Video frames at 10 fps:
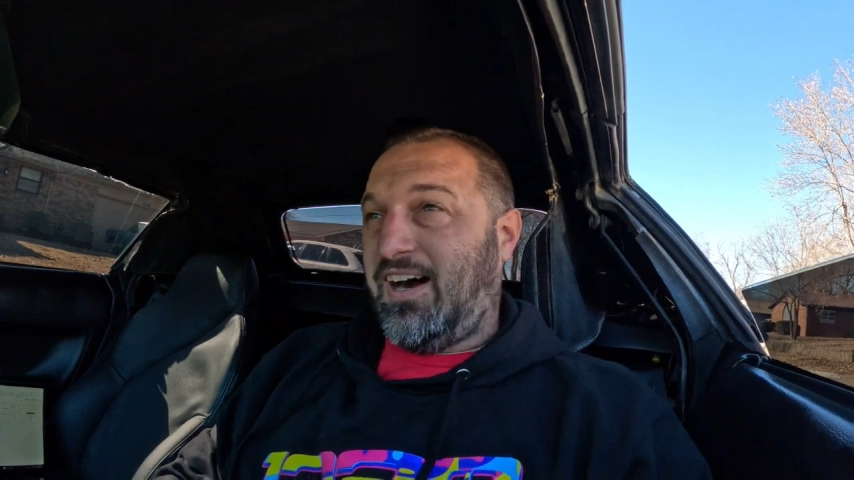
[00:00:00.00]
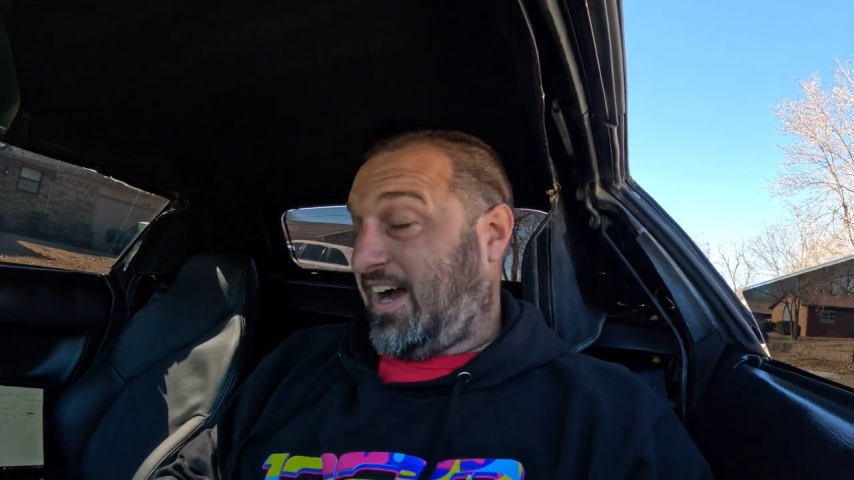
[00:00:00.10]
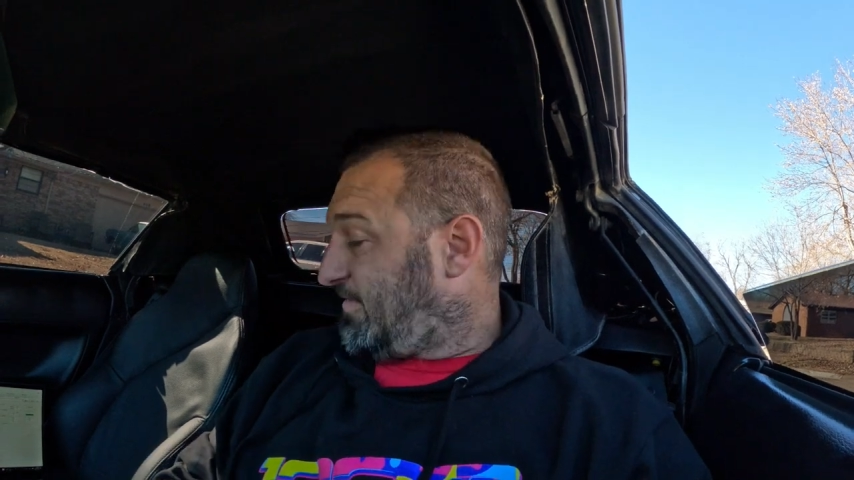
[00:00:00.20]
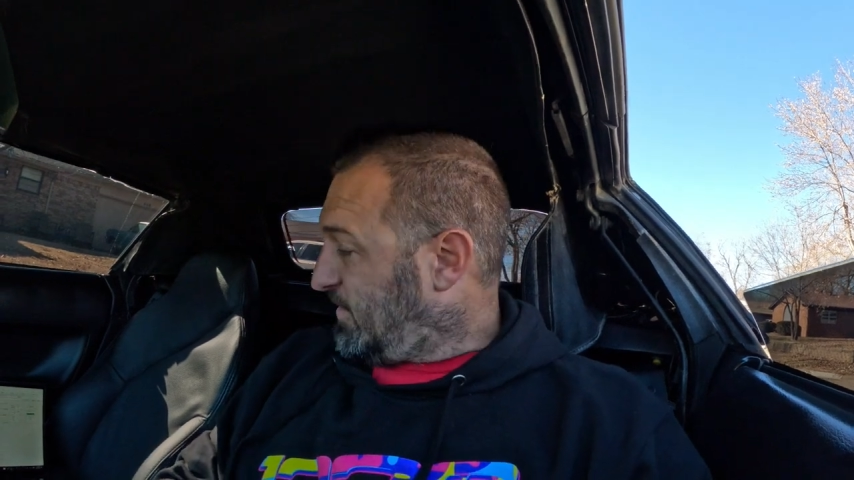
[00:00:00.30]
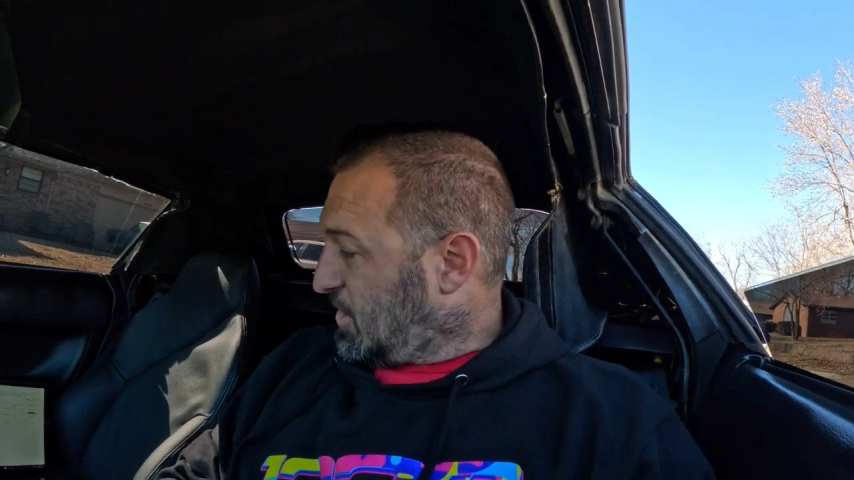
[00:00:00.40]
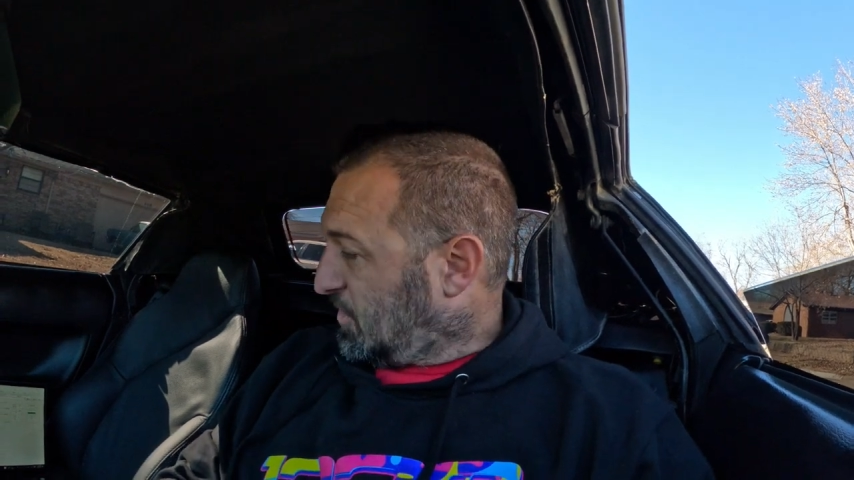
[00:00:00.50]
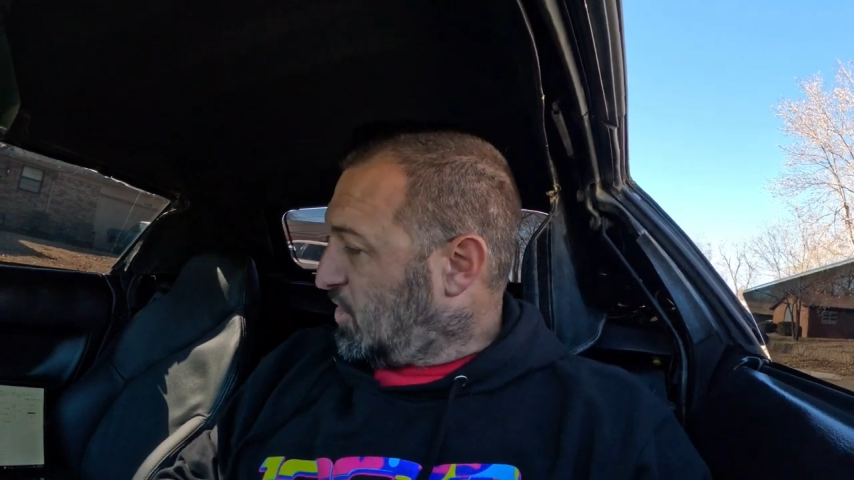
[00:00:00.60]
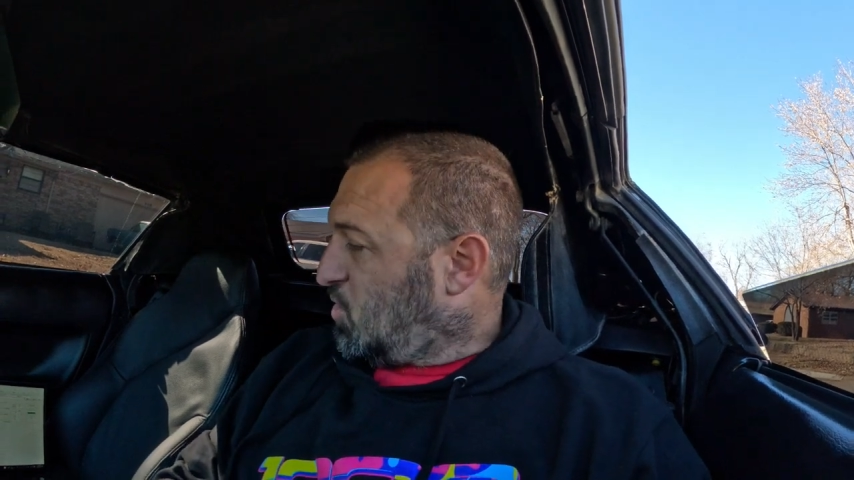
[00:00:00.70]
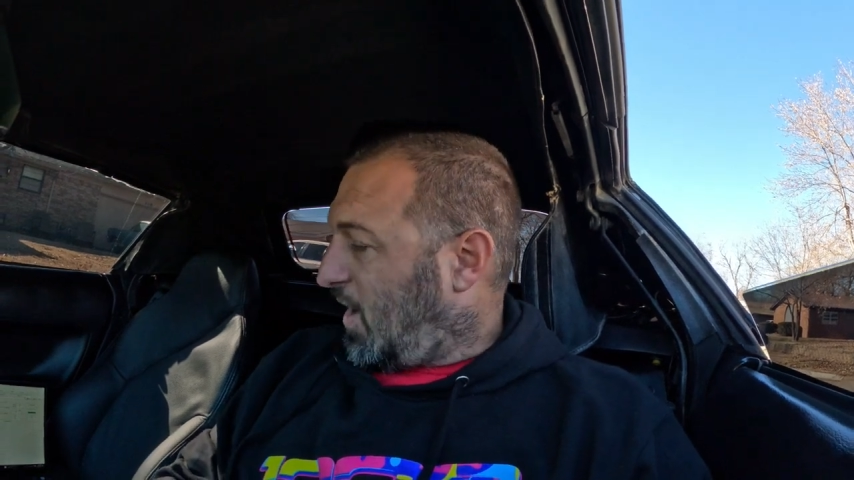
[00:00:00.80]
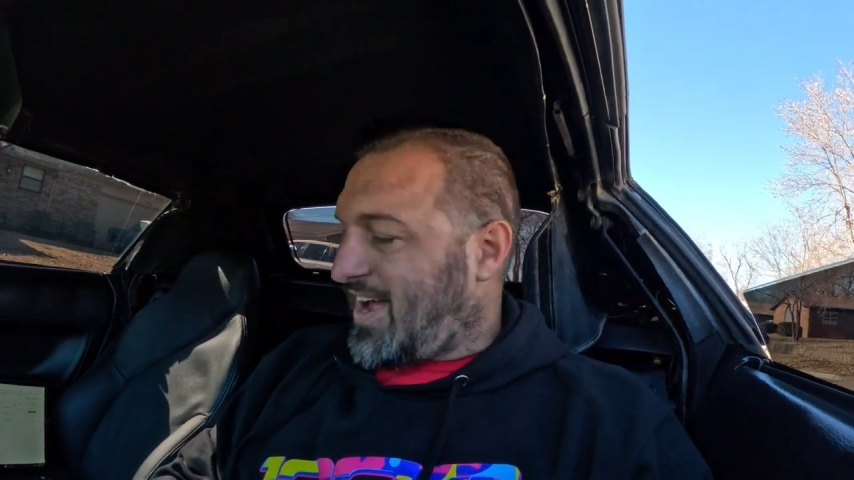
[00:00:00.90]
I have no
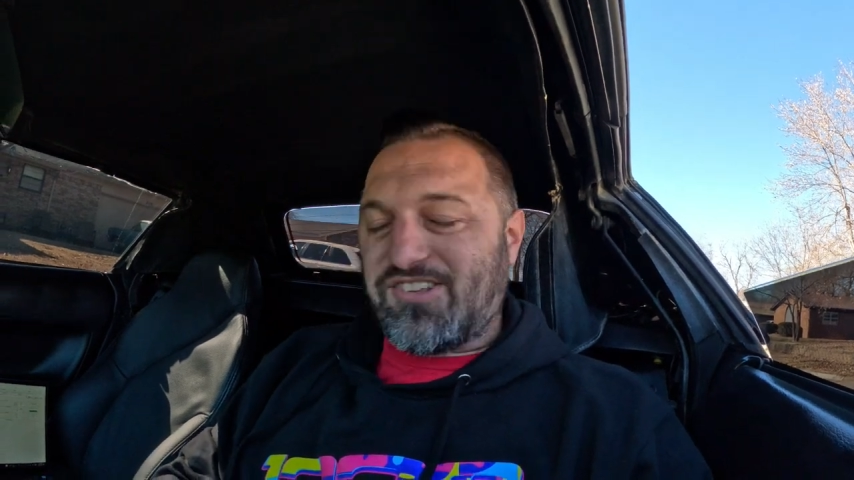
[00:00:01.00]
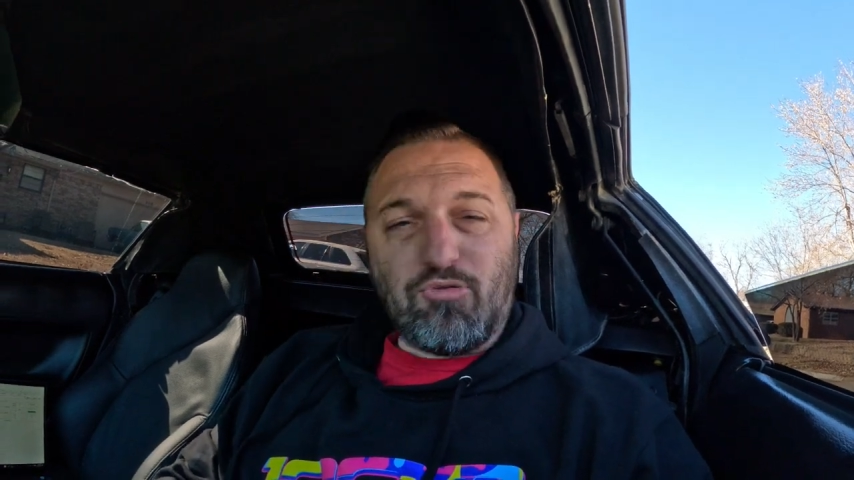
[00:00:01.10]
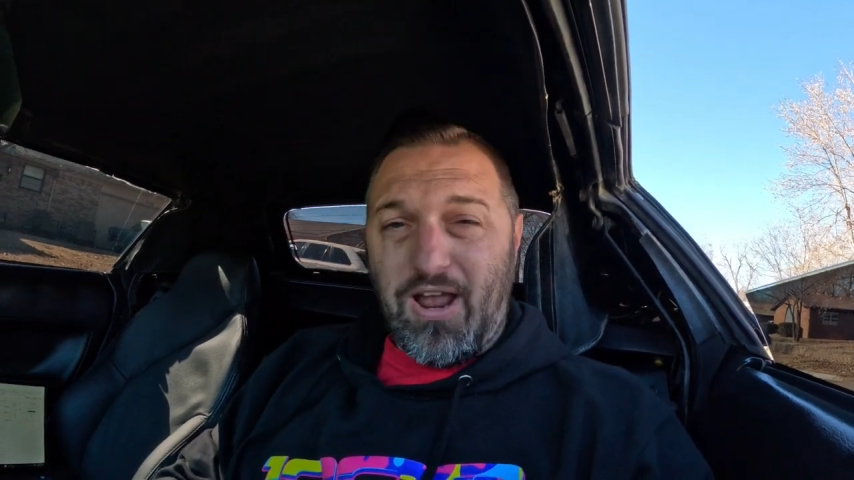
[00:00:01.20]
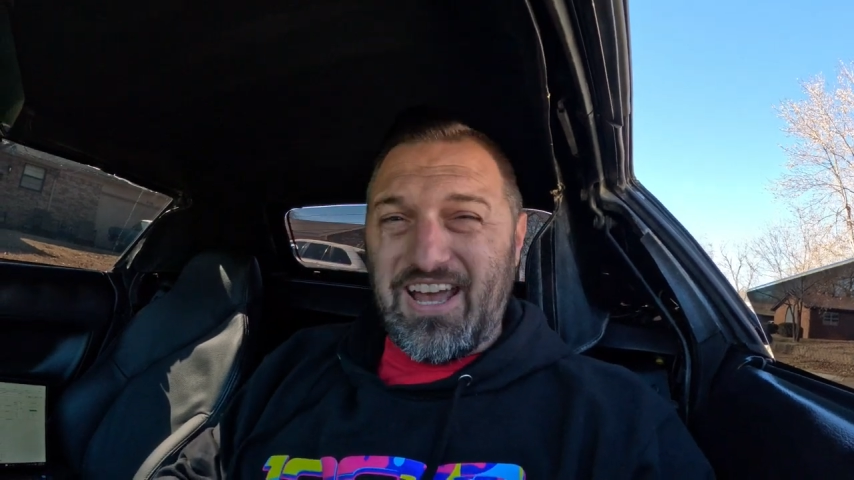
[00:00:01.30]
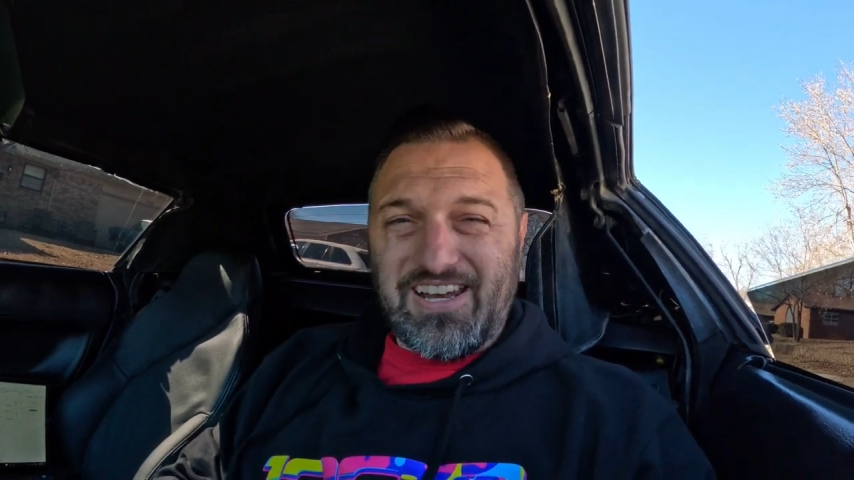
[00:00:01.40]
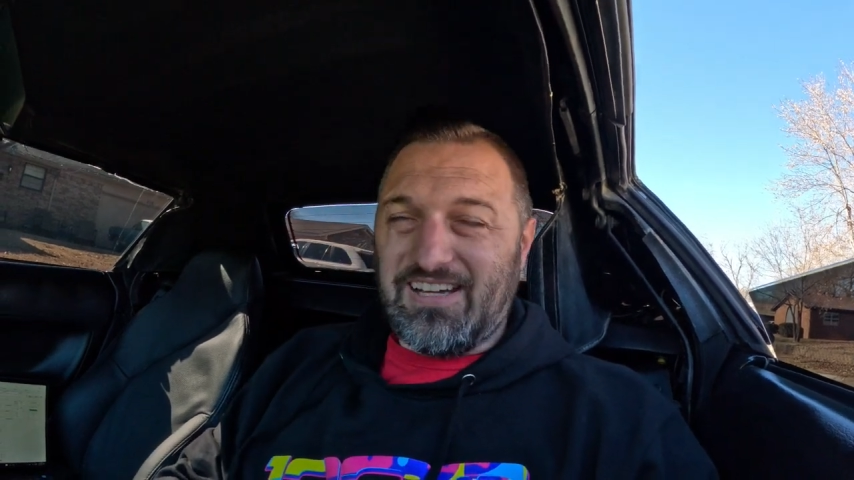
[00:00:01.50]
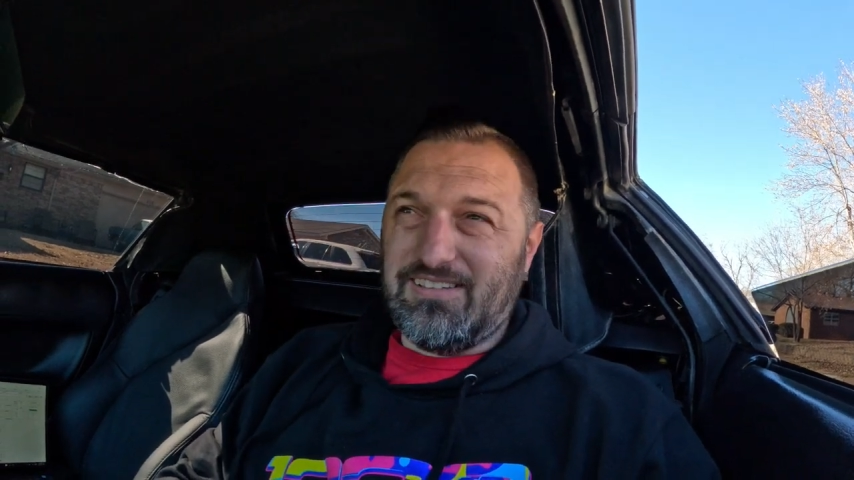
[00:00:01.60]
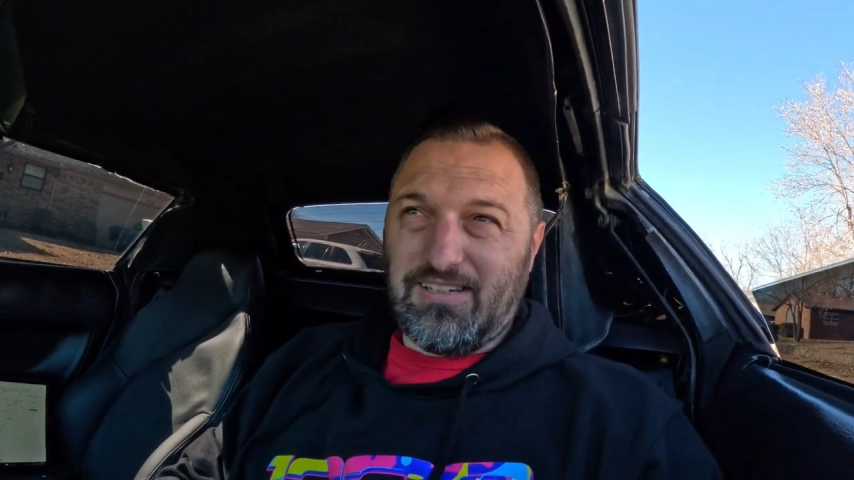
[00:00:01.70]
clue why it's red,